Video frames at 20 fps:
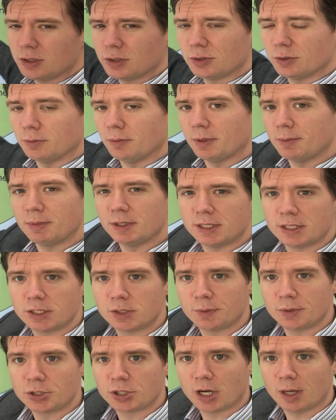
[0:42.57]
So maybe it's
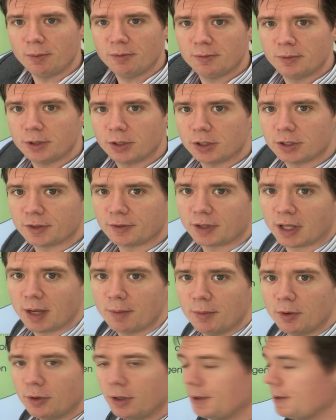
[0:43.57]
switch up because of the
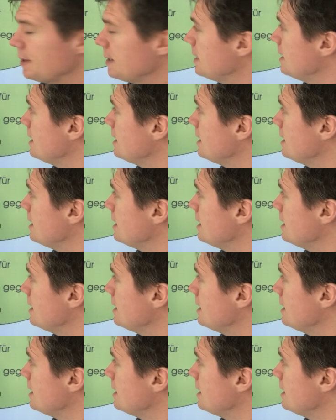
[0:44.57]
camera.